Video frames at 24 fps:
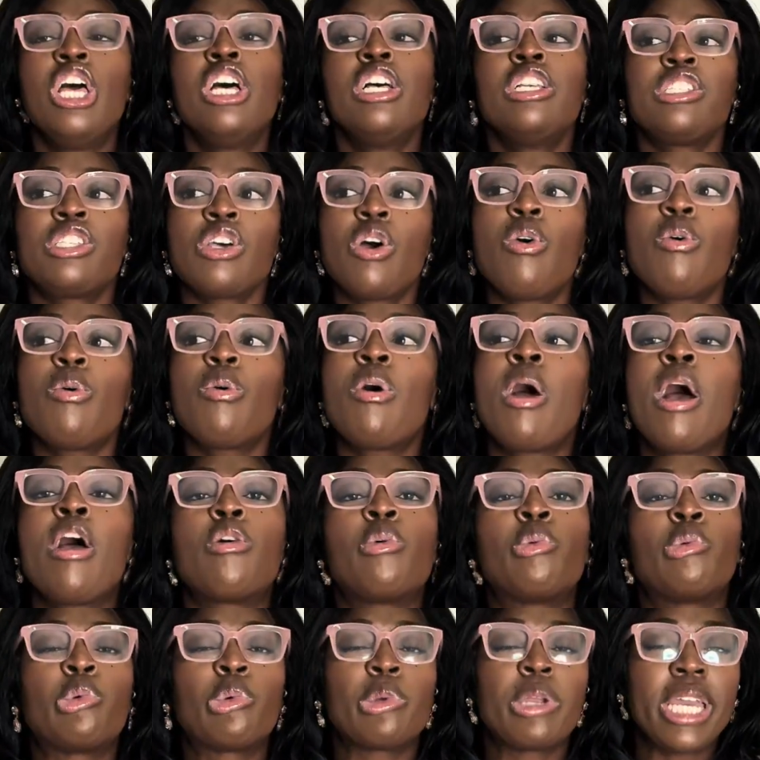So
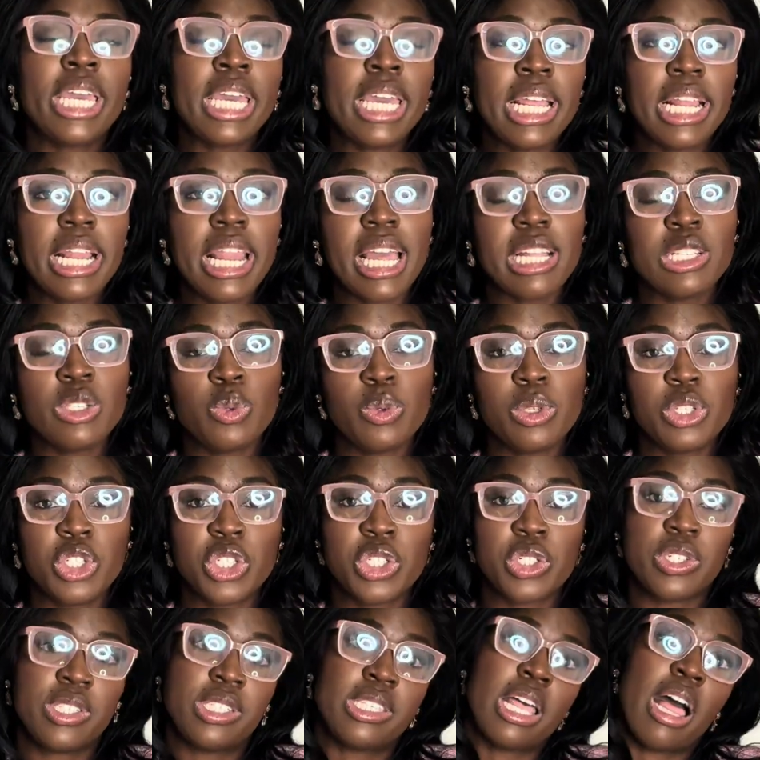reconnect with
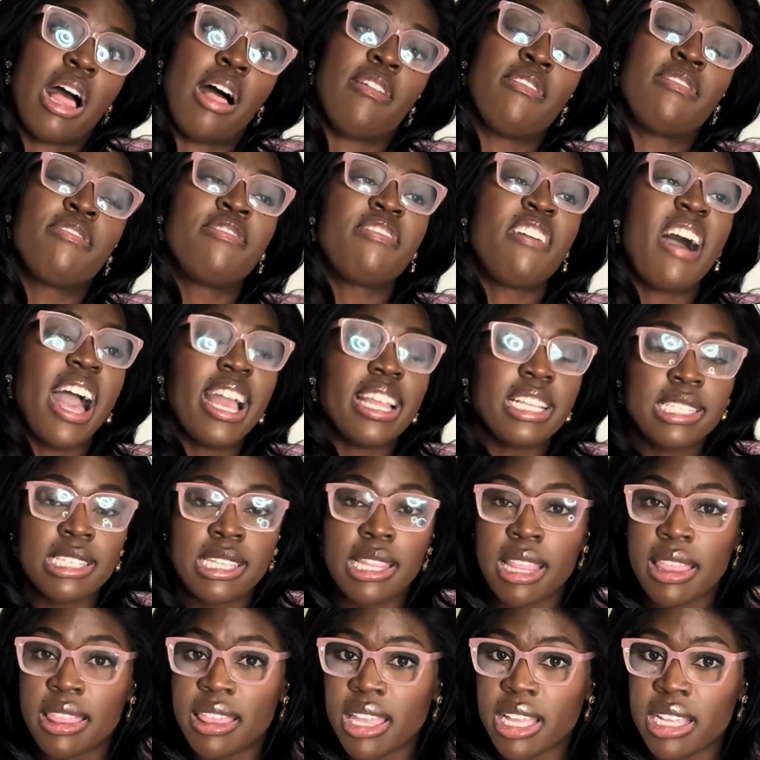yourself, find
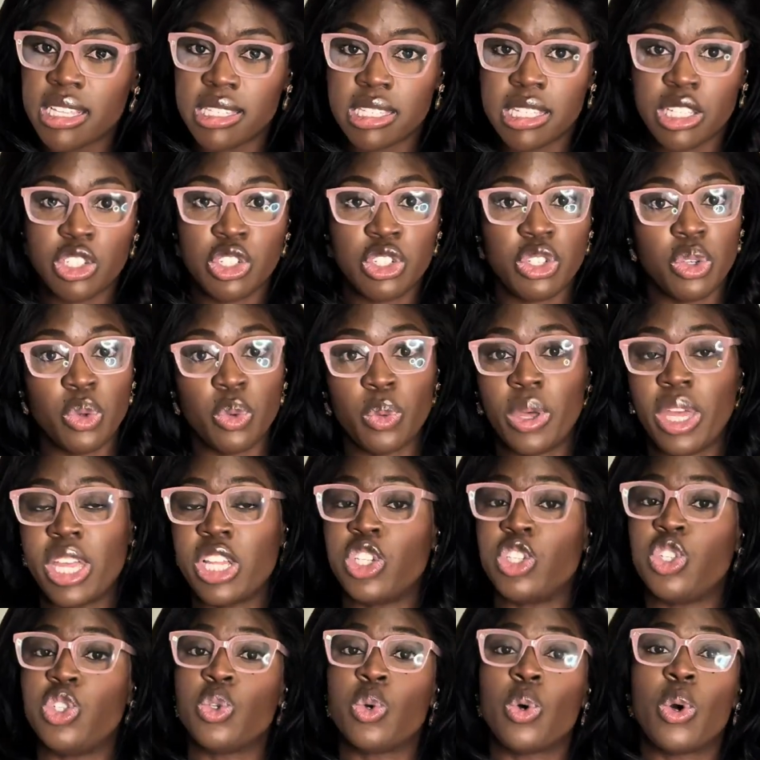the things that you
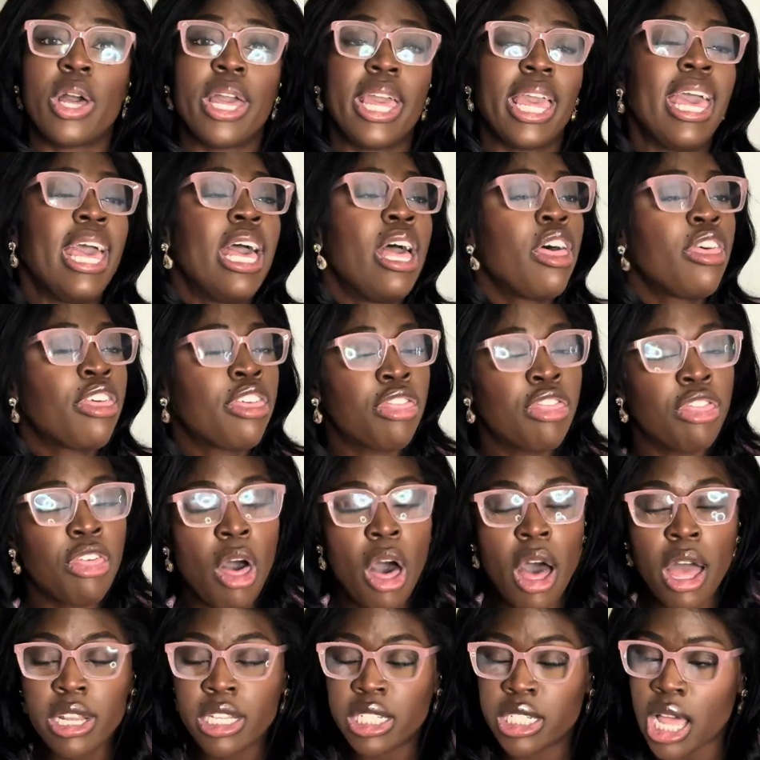enjoy,
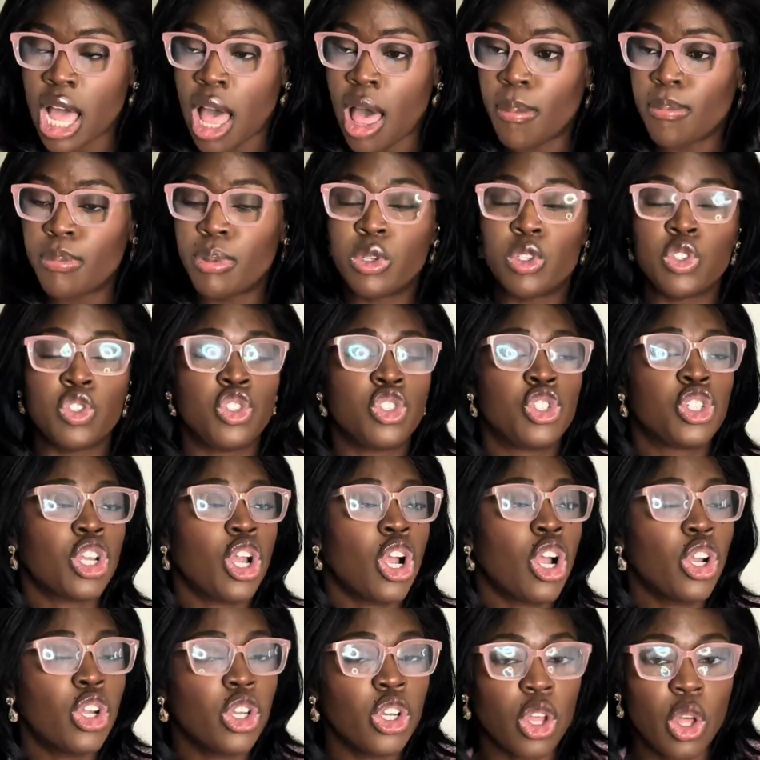thought dump,
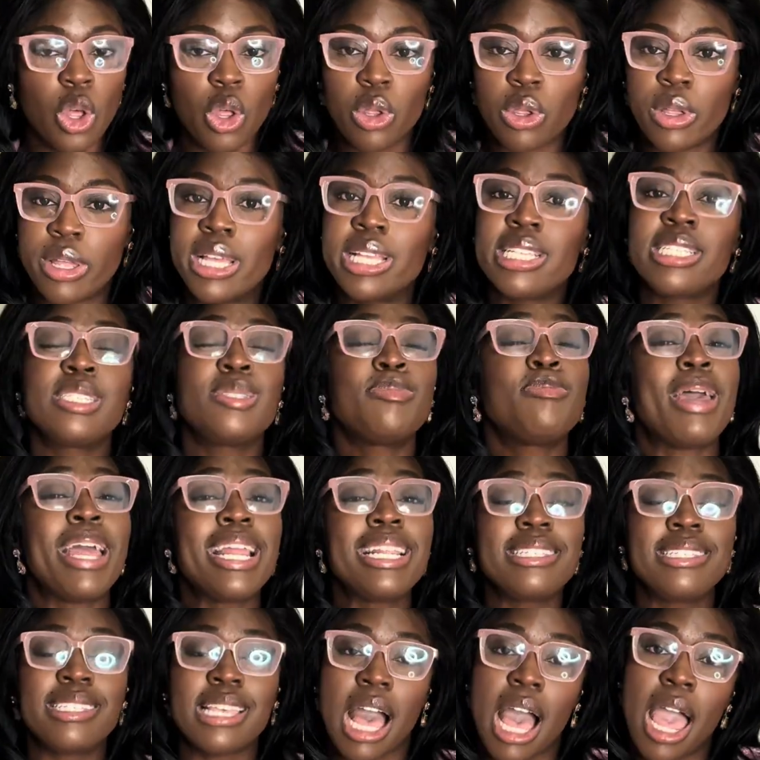journal,
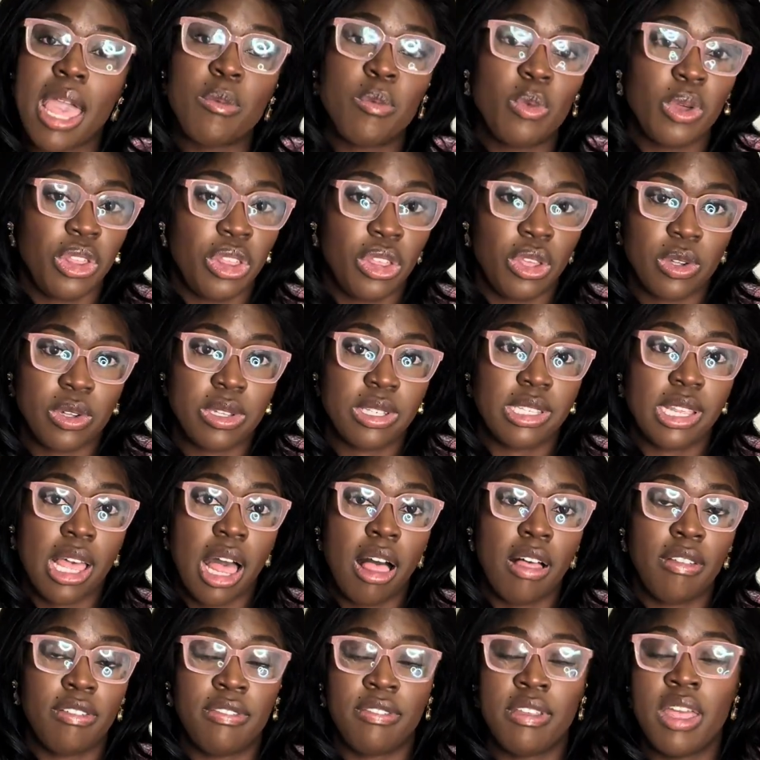spend time with
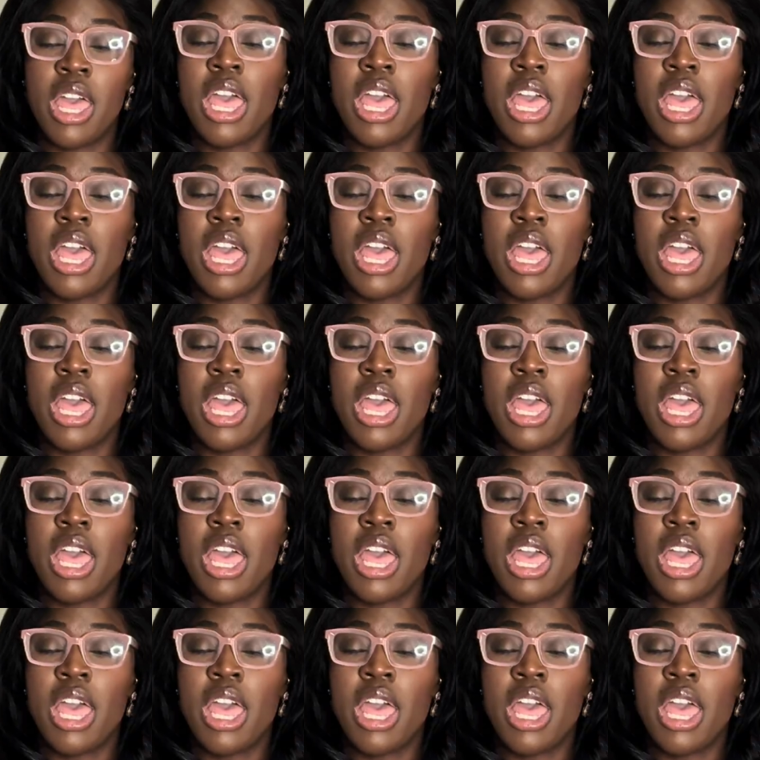yourself.